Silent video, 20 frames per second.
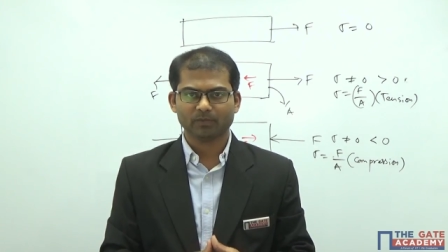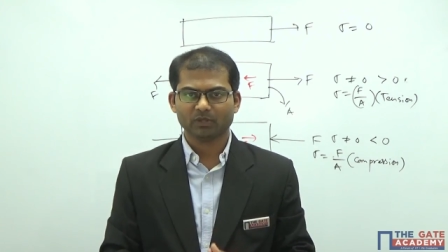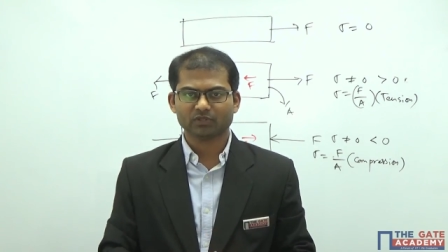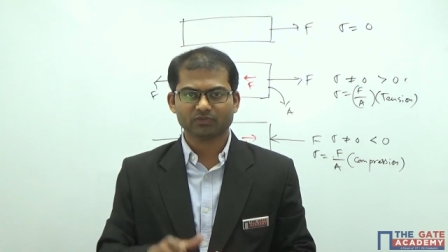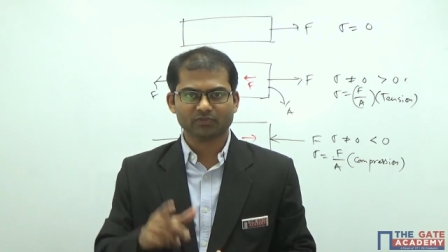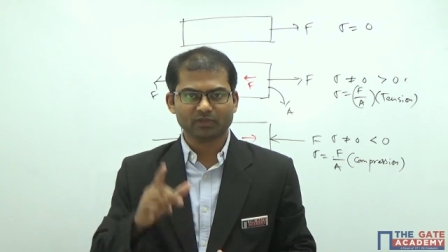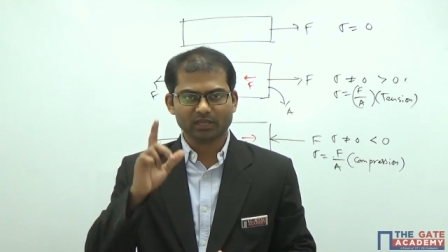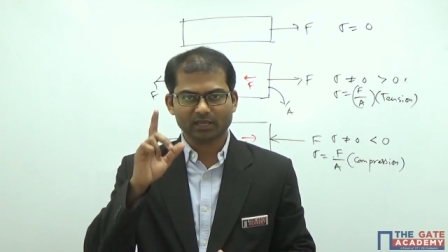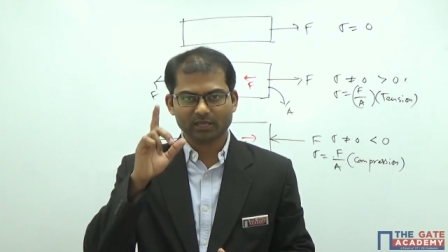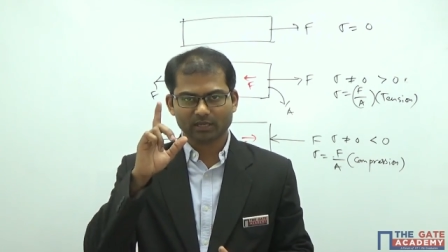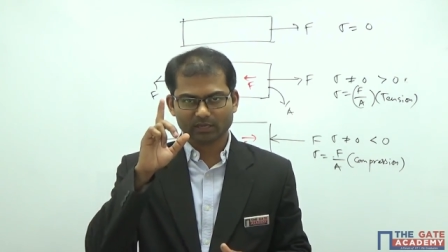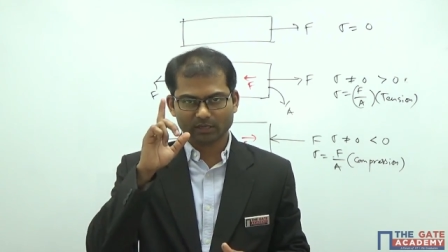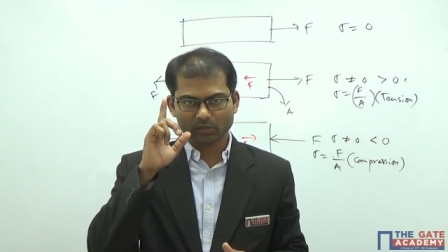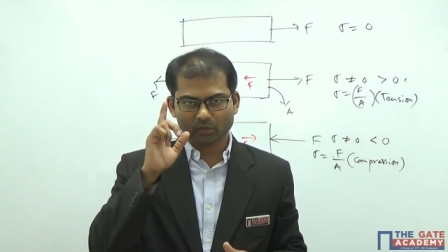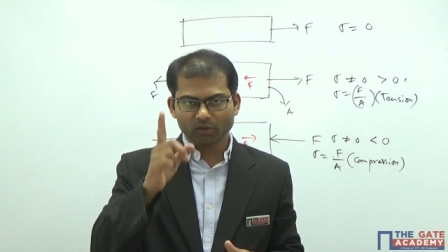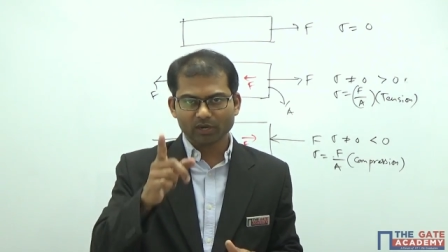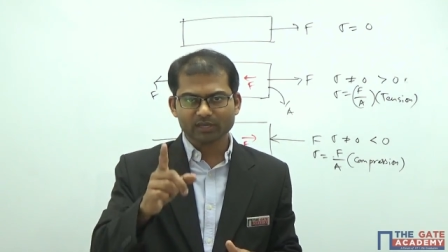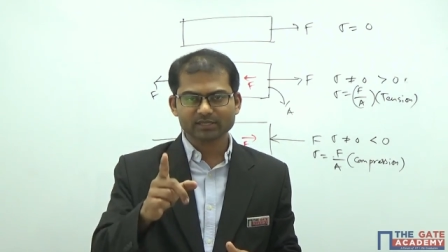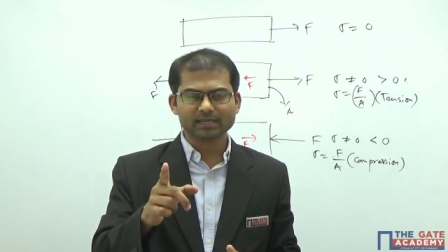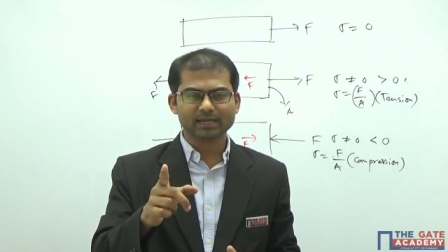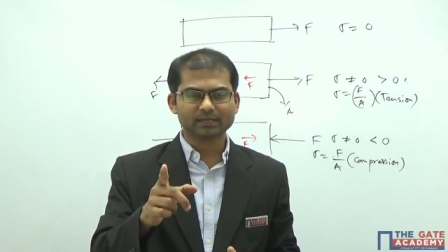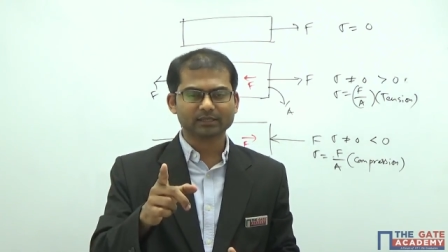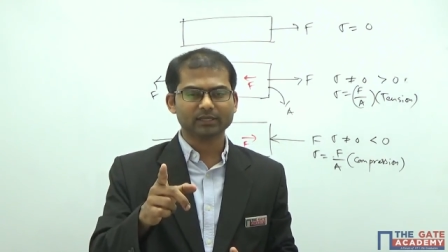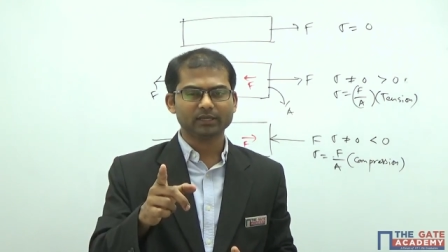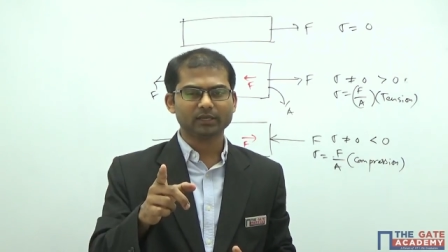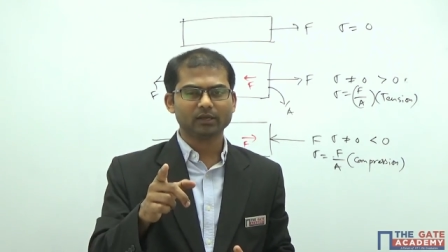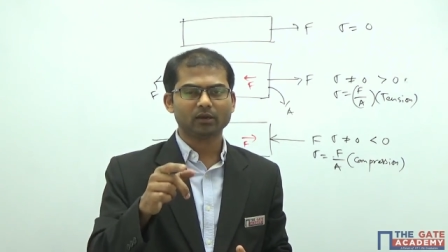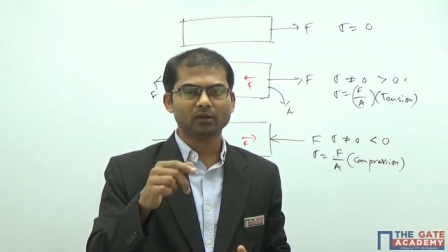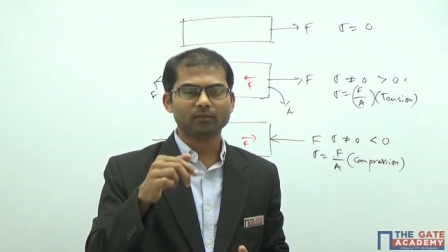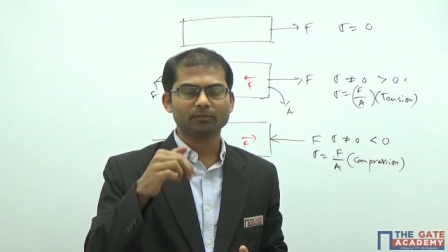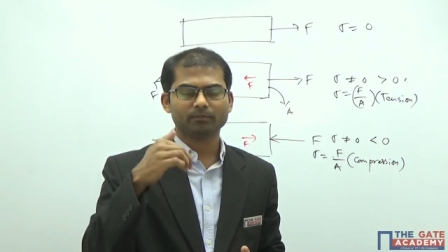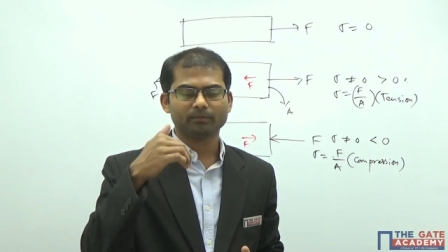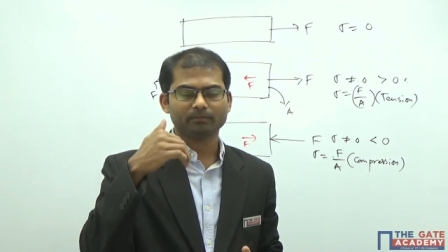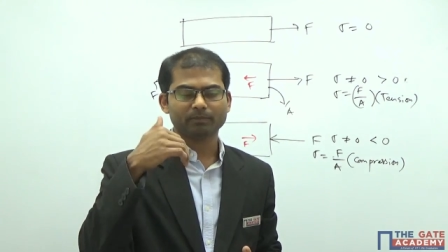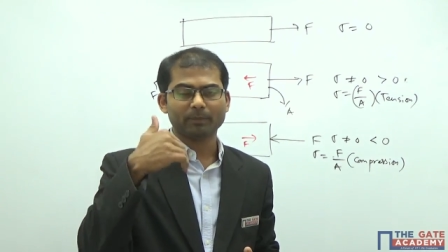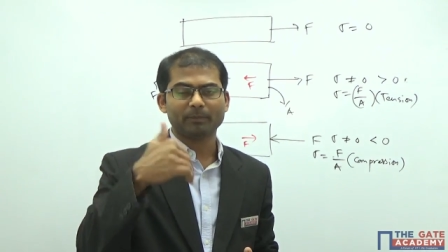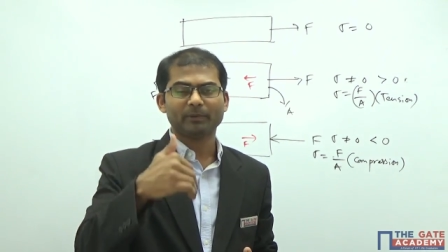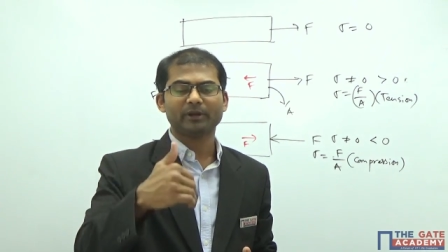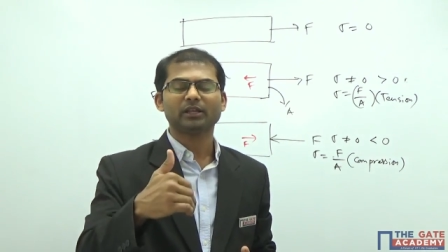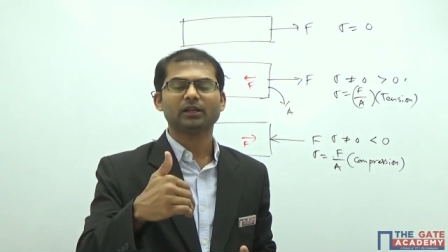So the load is acting on
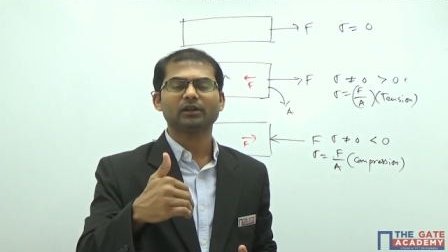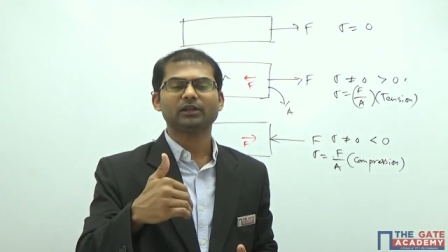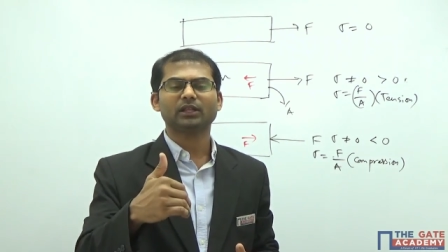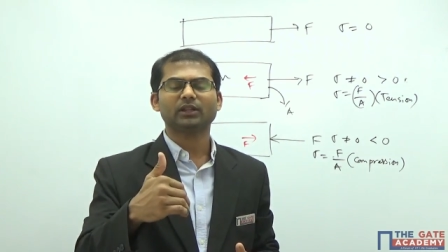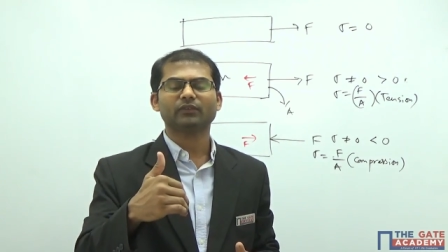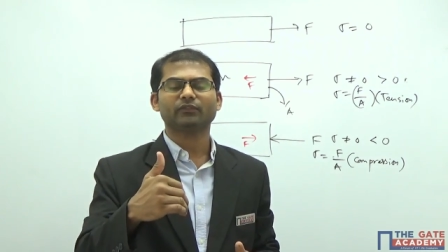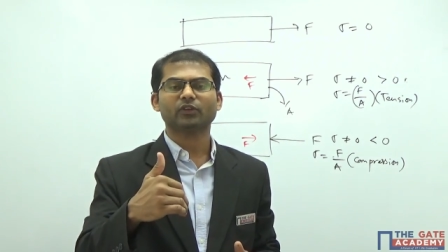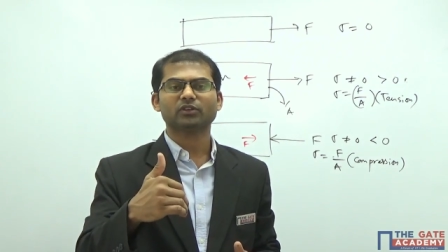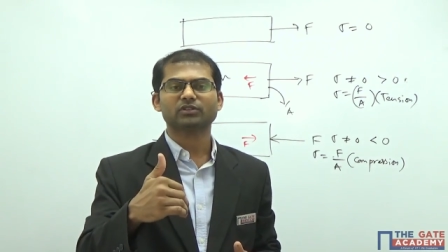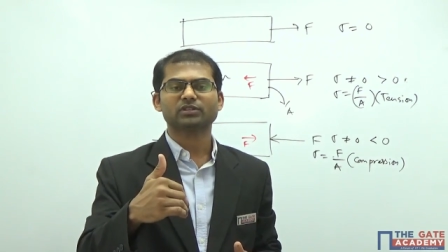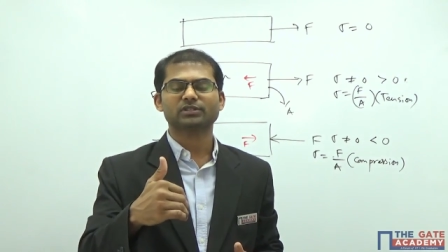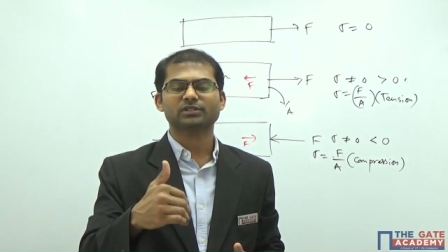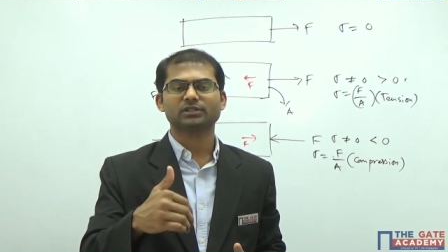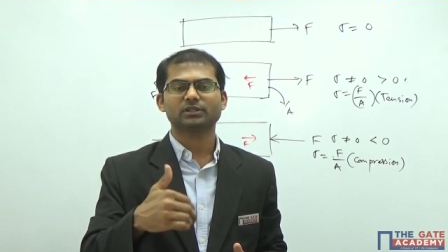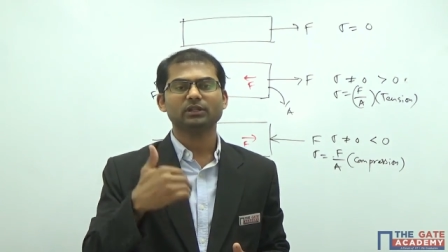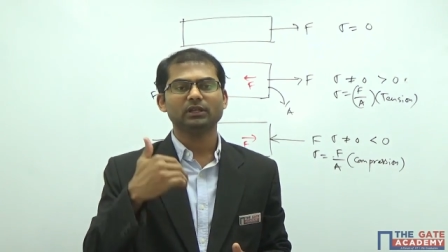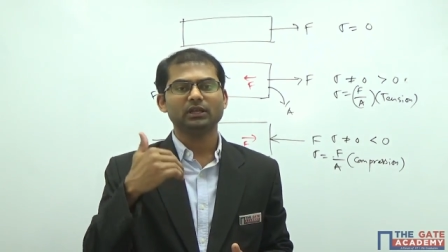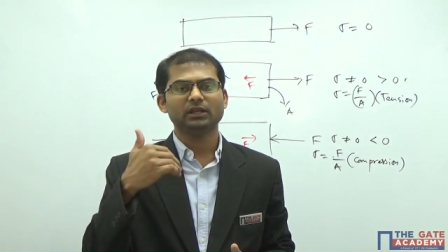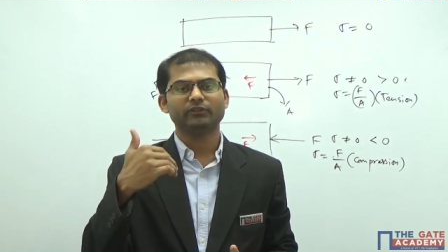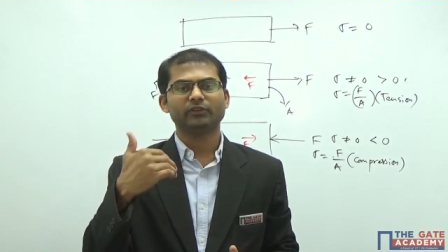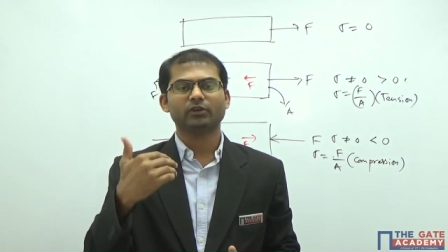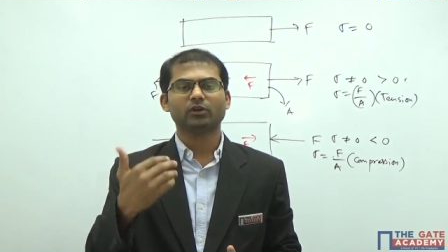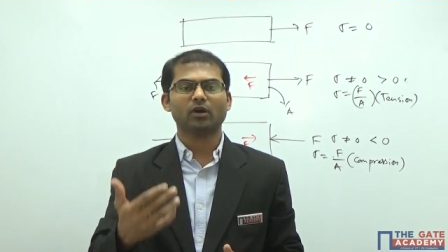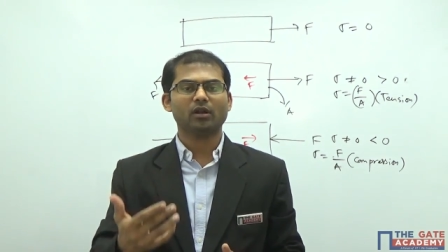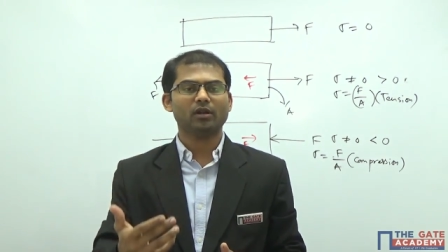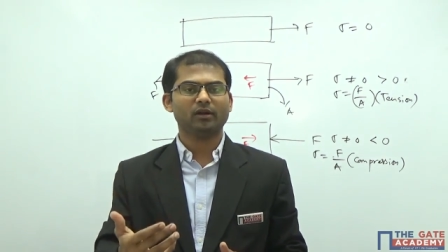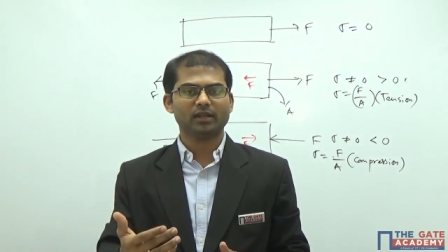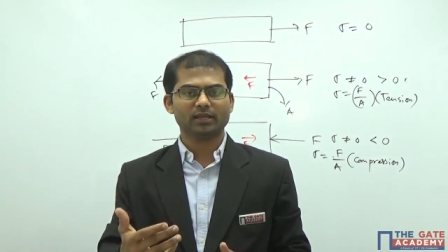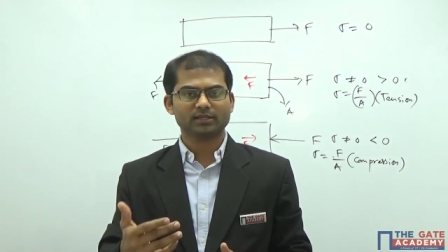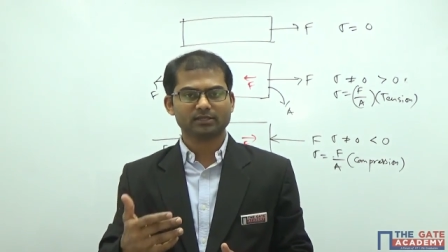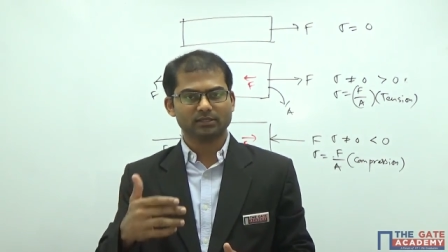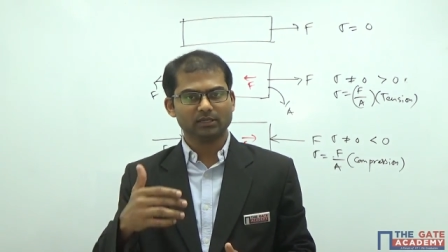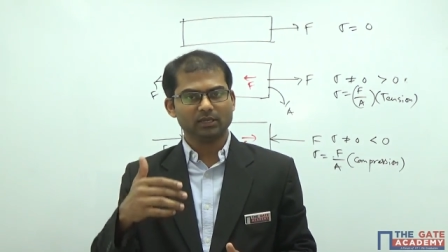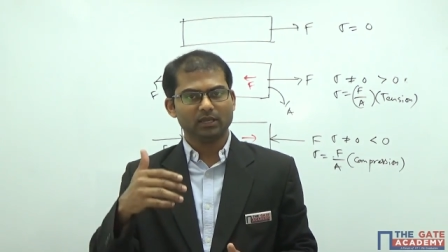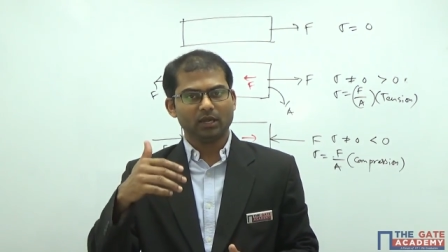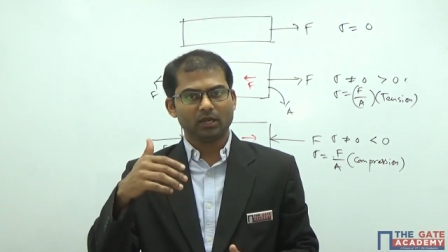perpendicular to area of cross section, we call it as